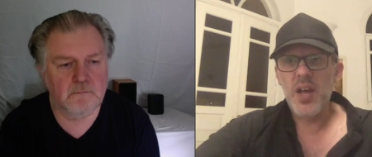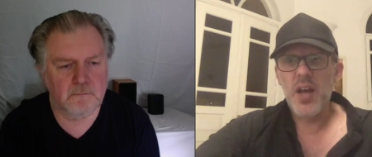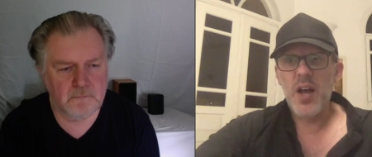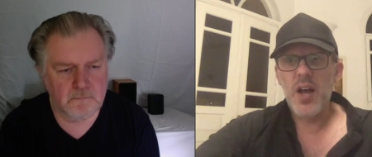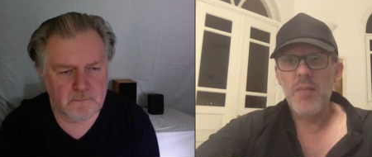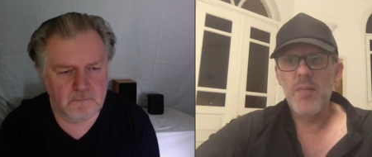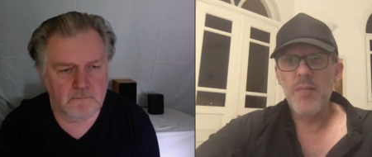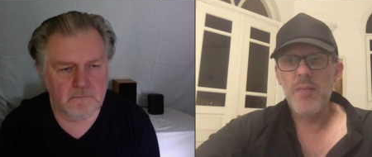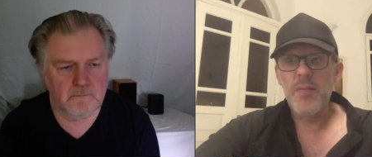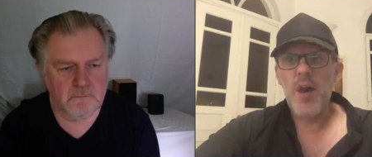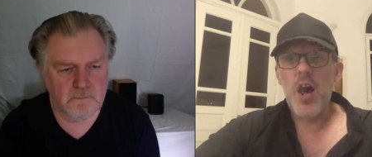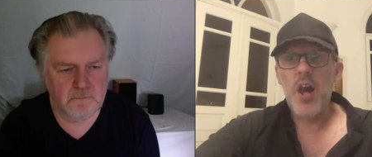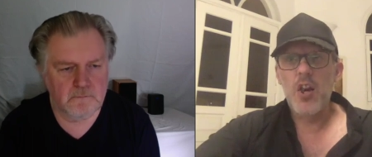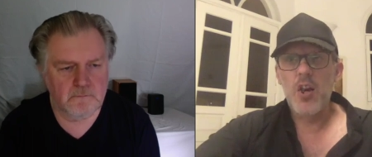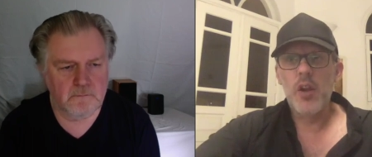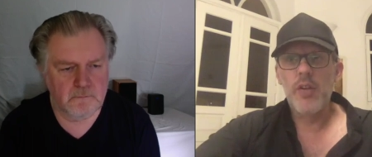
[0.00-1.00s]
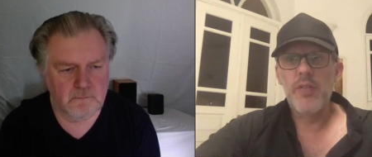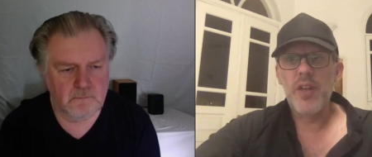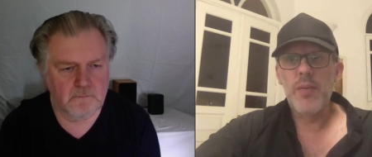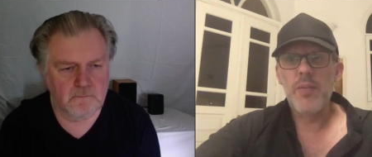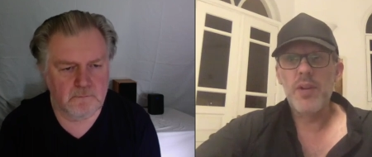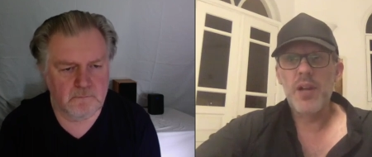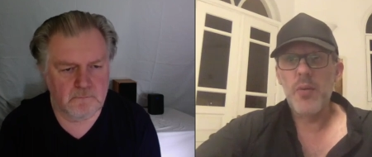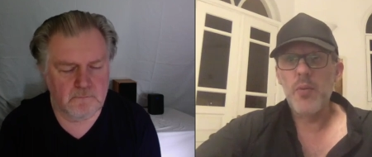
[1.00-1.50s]
Speaker 1: um, a lot of them,
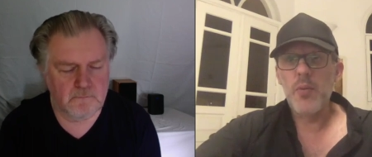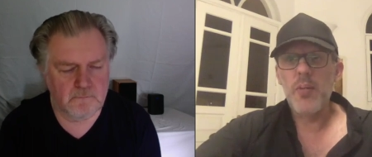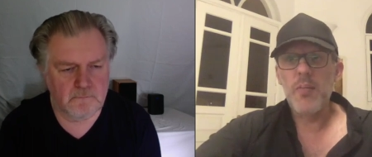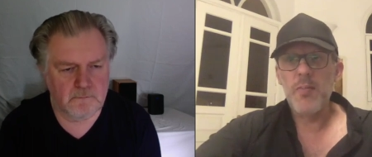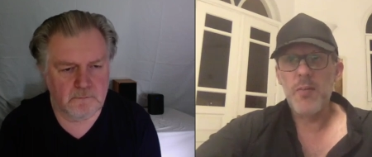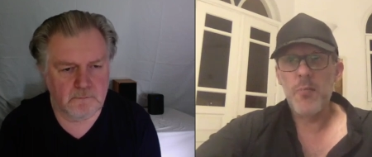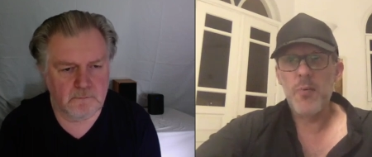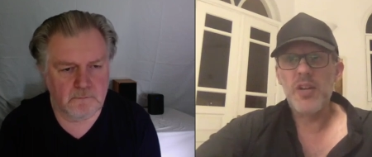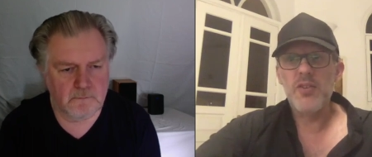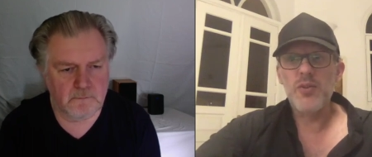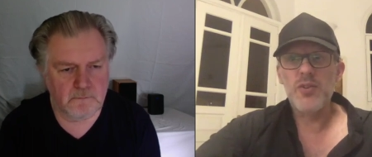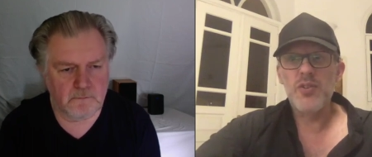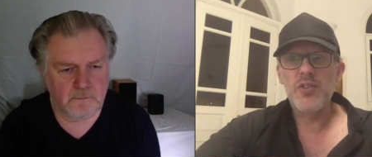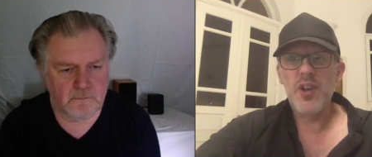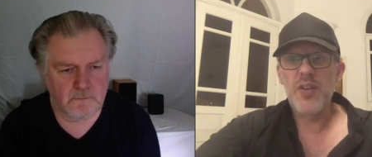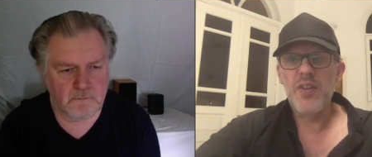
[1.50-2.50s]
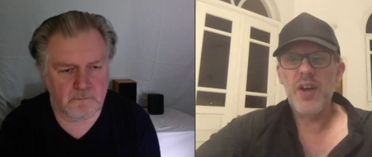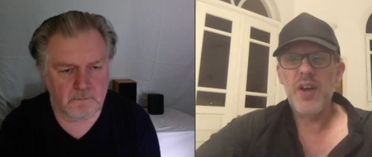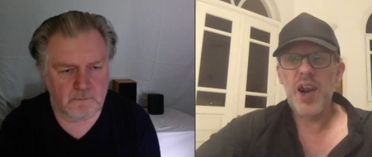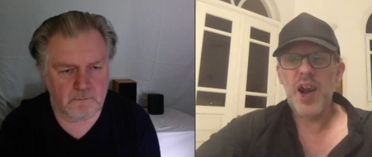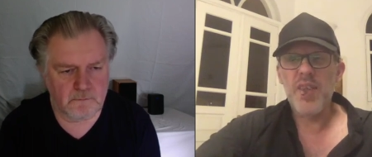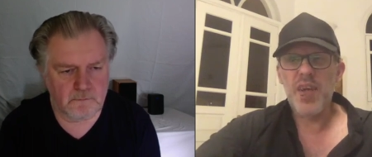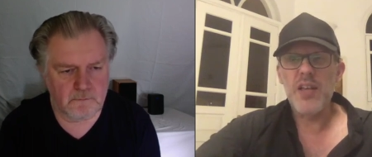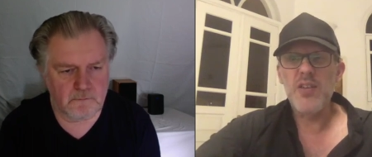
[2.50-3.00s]
and I would, you know, we could do a survey. I,
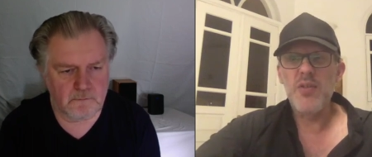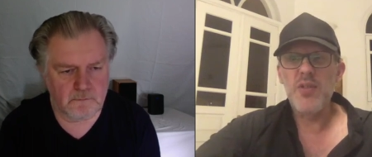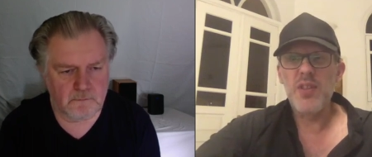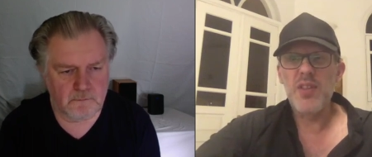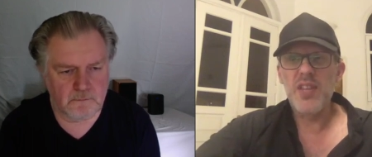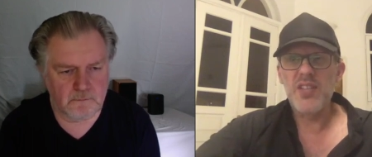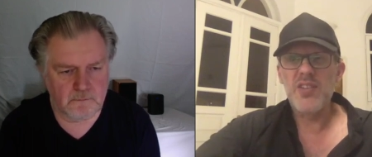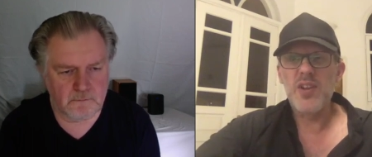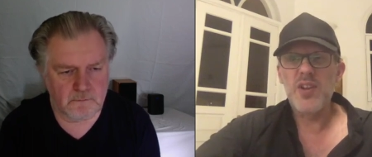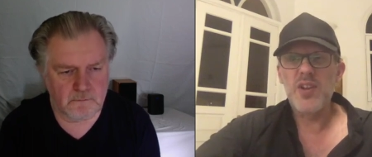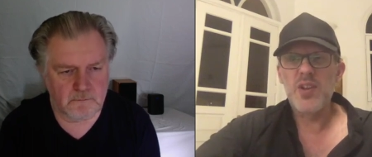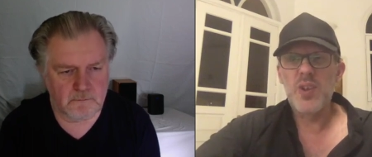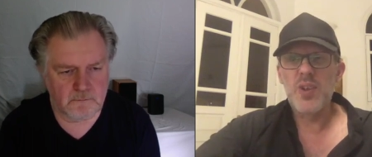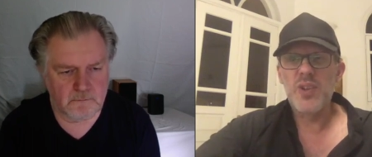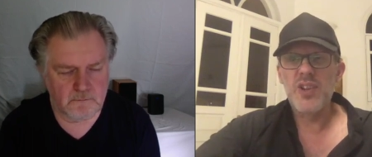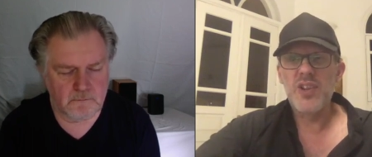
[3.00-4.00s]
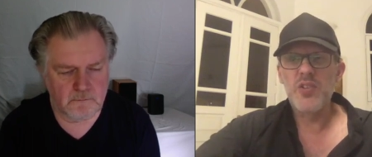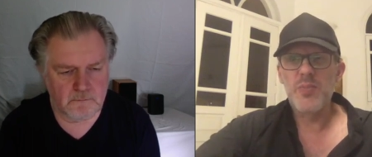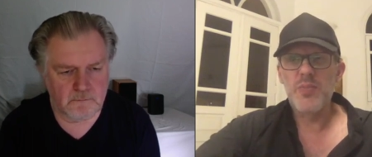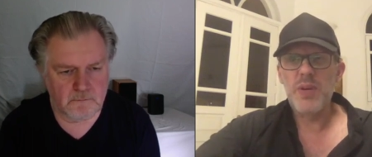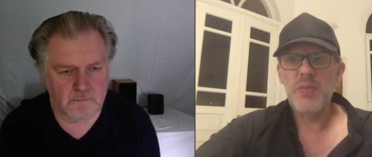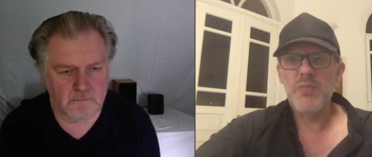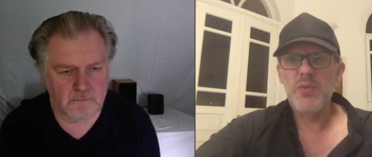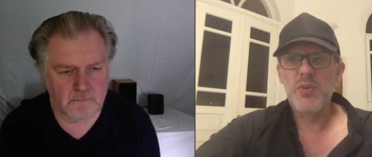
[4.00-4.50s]
I, bet you that there's no shortage of
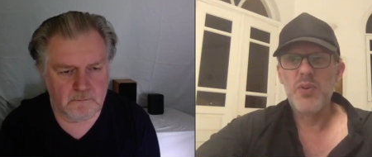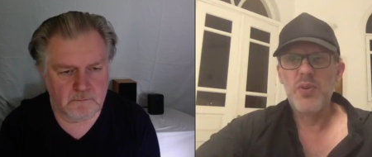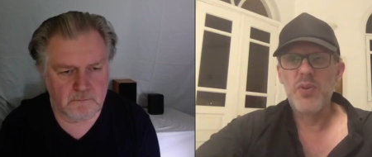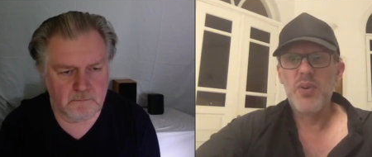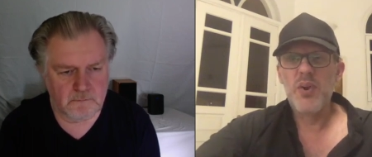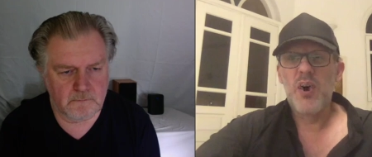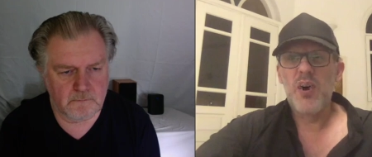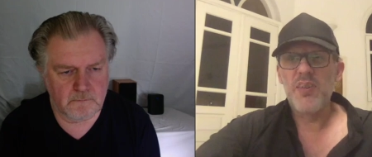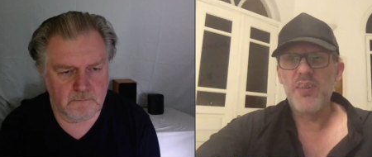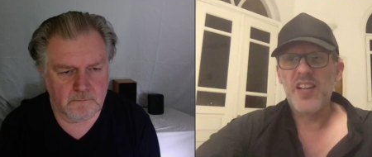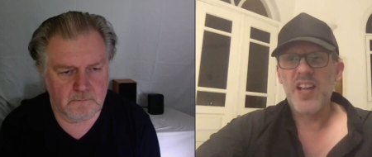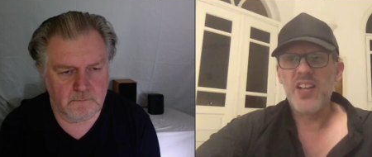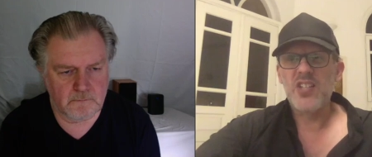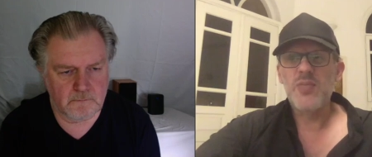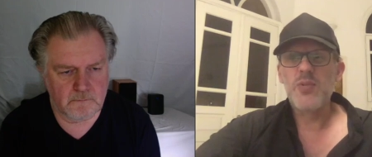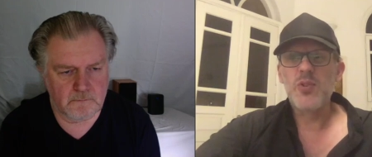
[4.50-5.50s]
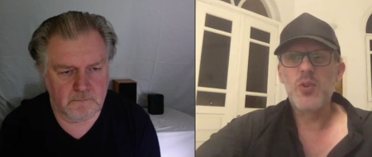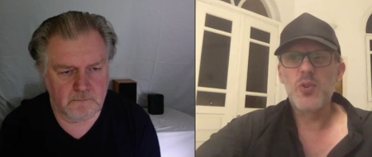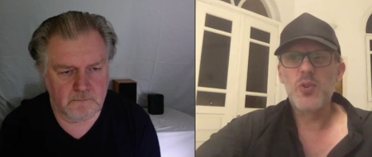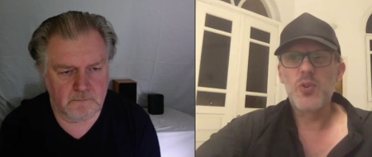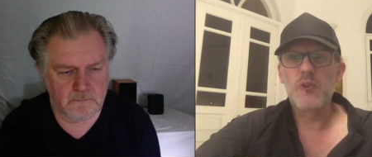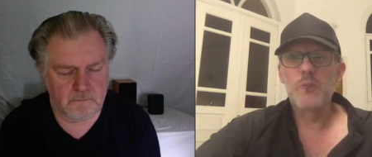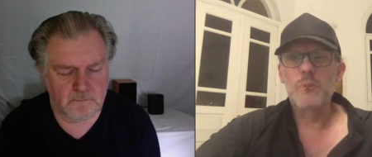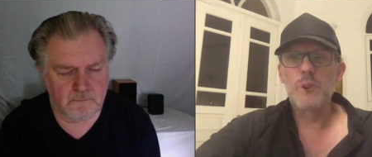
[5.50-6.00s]
people, either customers or
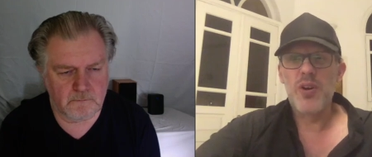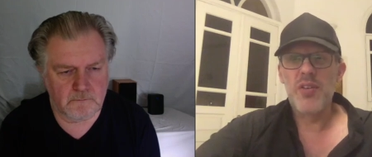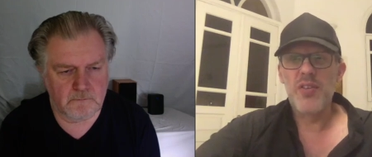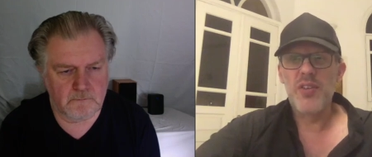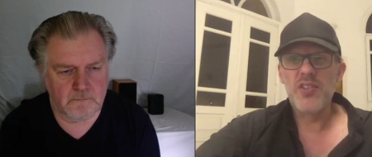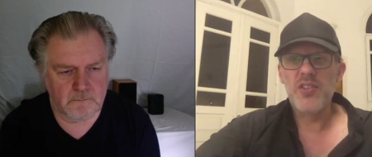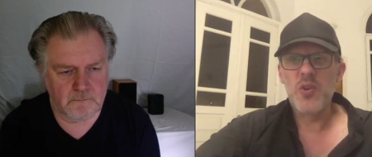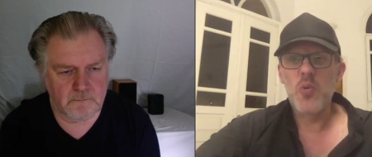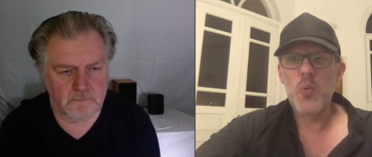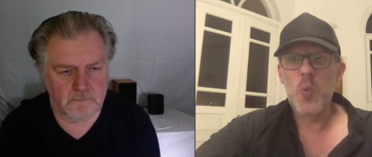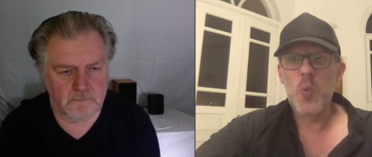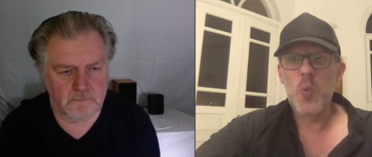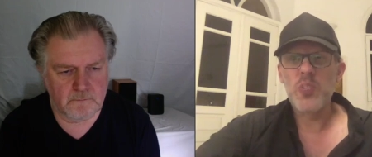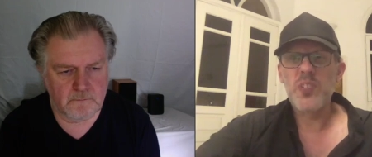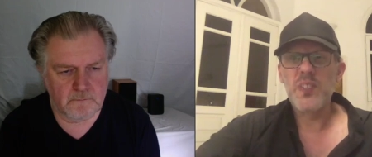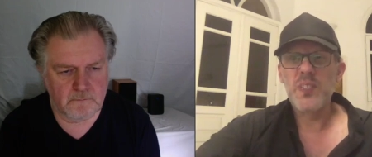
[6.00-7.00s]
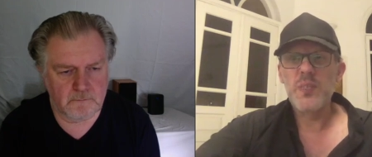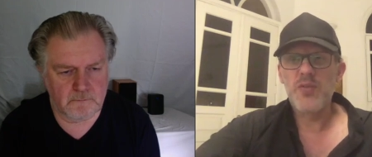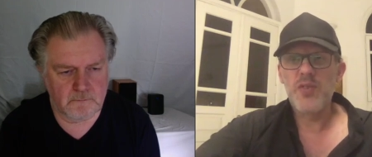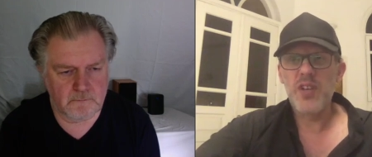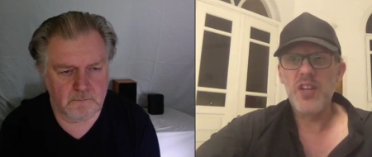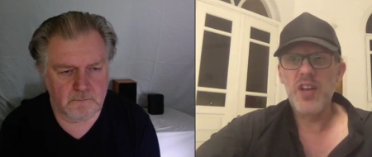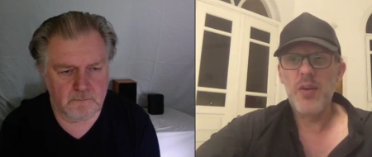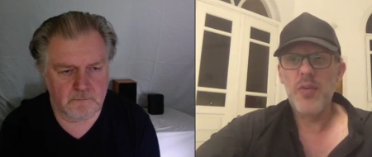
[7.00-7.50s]
channel partners, watching this
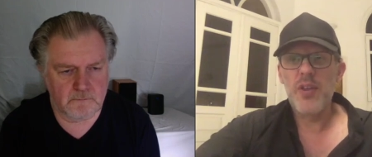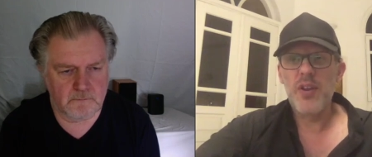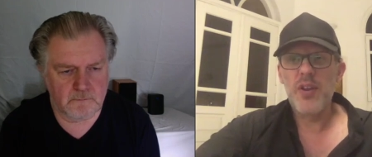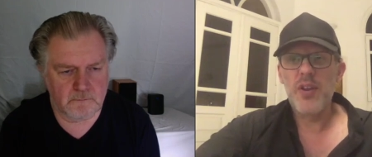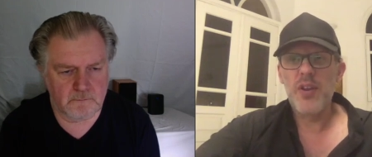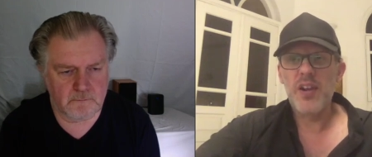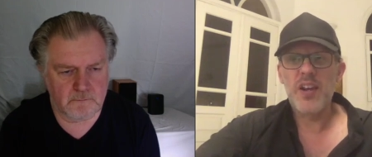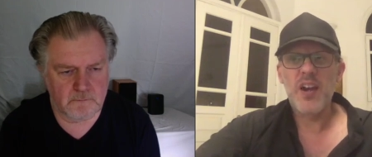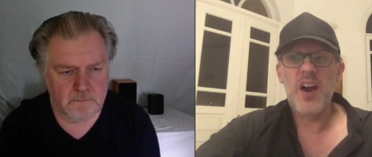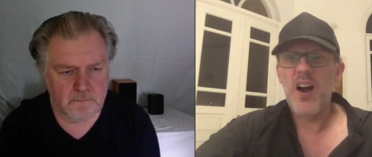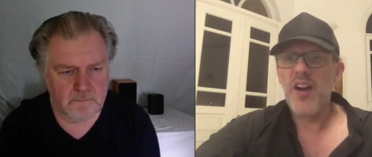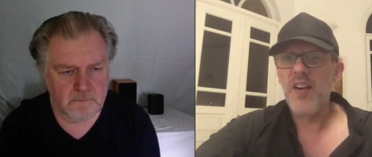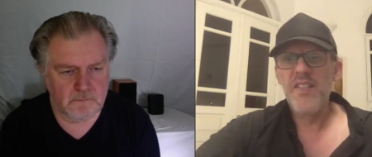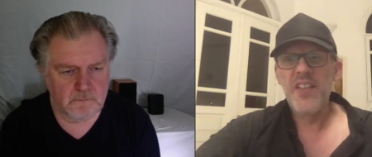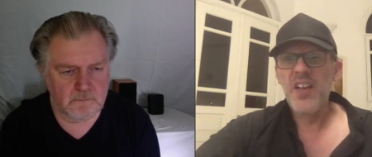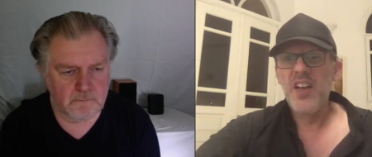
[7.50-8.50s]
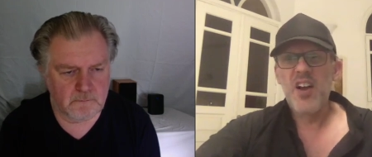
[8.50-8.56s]
video that are thinking, oh,